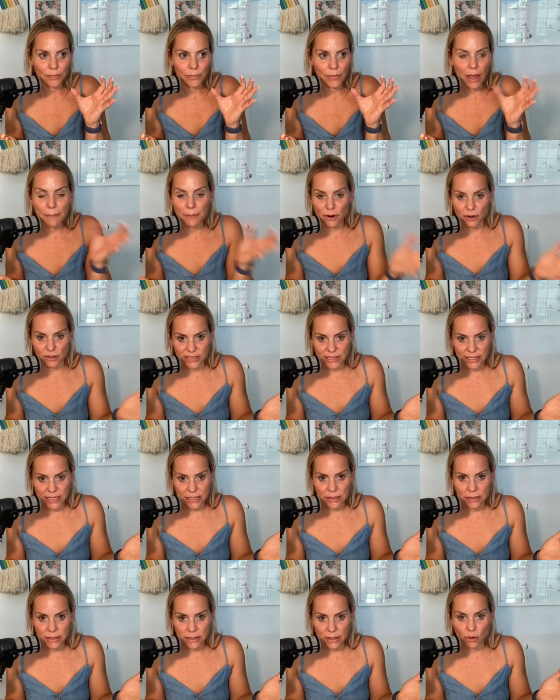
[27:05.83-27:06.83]
a
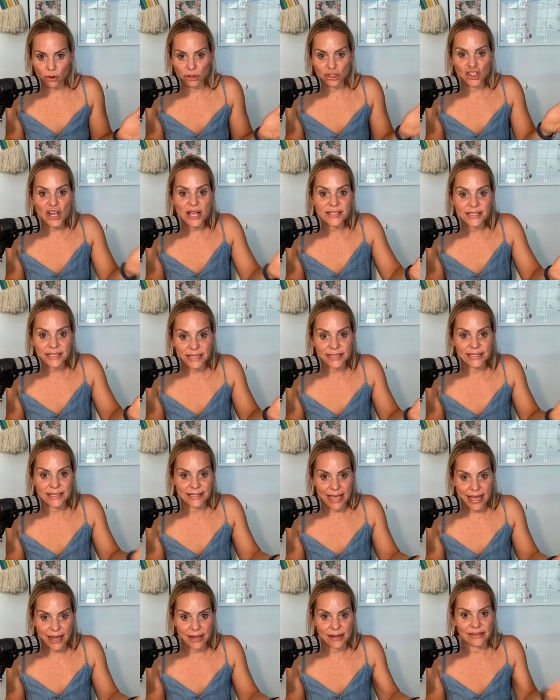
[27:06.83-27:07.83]
person, or Justin
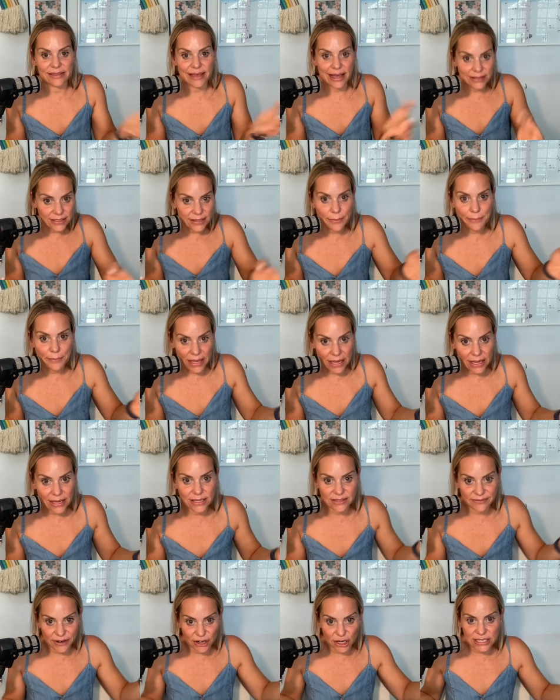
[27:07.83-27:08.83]
said, that to me
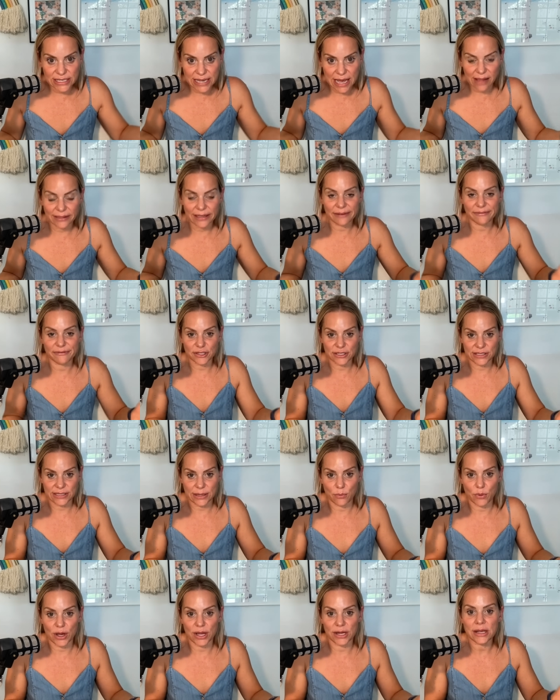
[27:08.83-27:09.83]
is very telling for
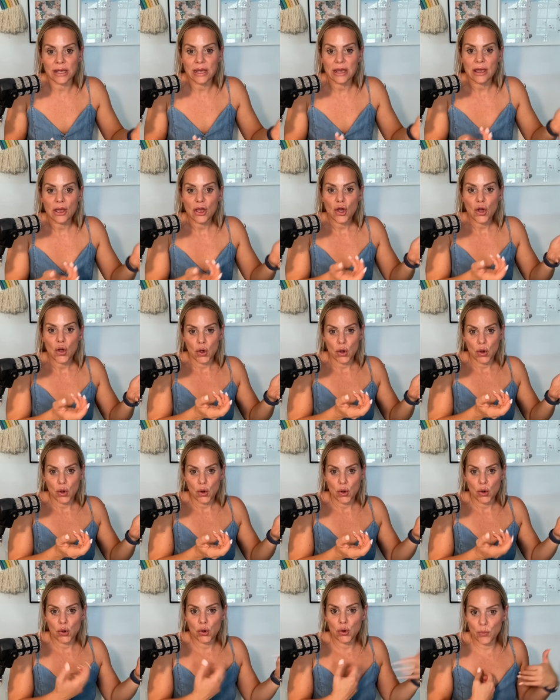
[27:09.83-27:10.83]
someone
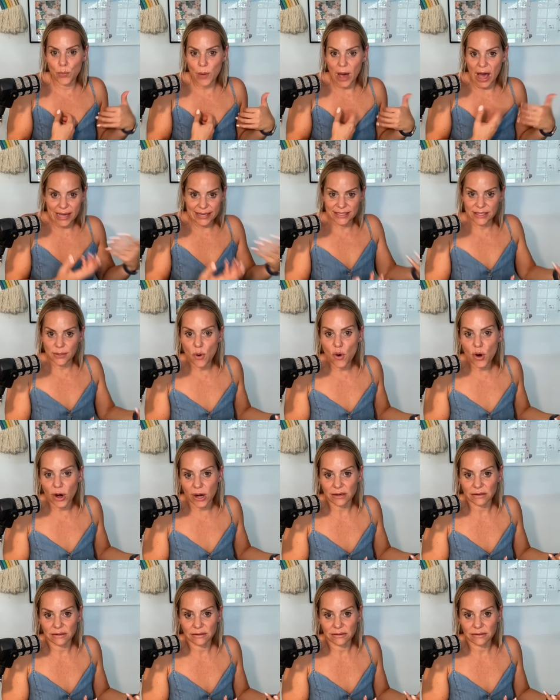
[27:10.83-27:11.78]
whom I support.